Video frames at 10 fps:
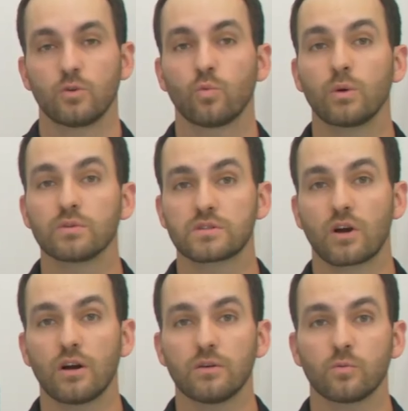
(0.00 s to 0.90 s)
We will
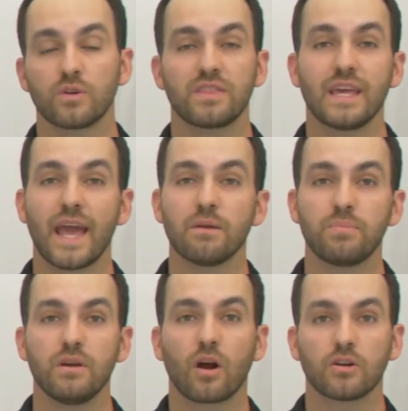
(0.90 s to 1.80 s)
start with the
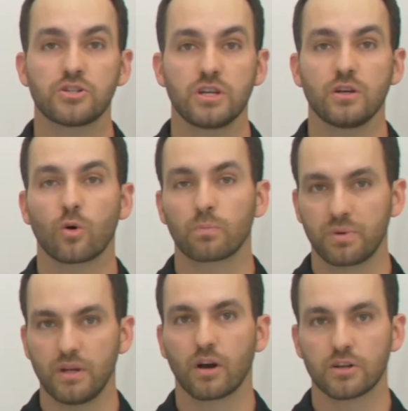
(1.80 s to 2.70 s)
NPRG or
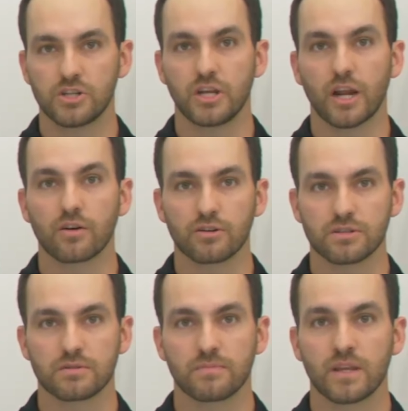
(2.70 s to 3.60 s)
PRG
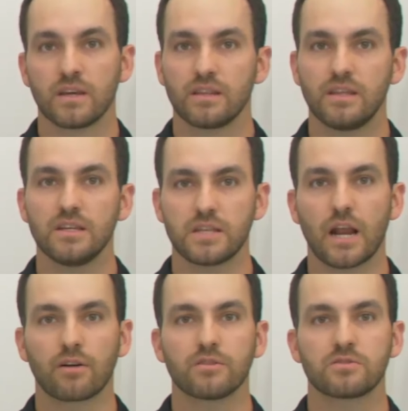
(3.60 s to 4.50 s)
errors. These
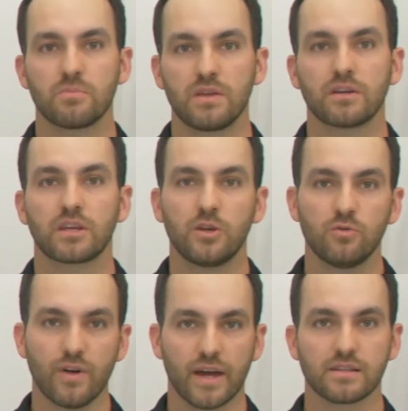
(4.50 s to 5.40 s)
errors mean the
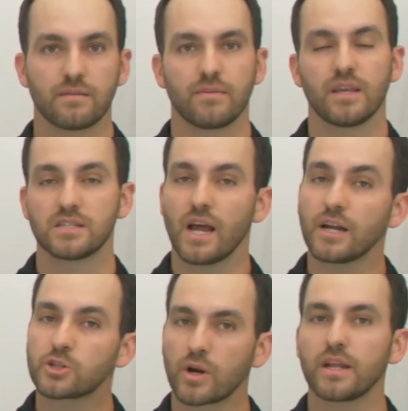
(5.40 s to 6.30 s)
cuvette is
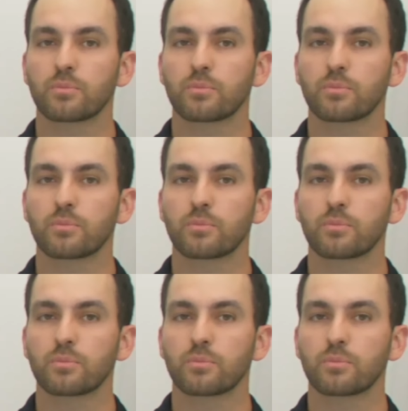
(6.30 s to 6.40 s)
not draining